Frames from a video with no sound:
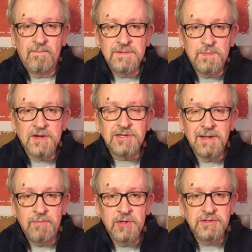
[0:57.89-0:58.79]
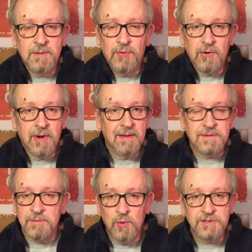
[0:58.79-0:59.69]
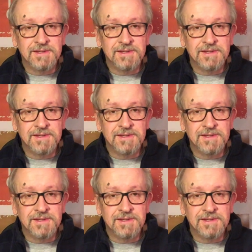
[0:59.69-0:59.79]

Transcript: specialty music programs. It was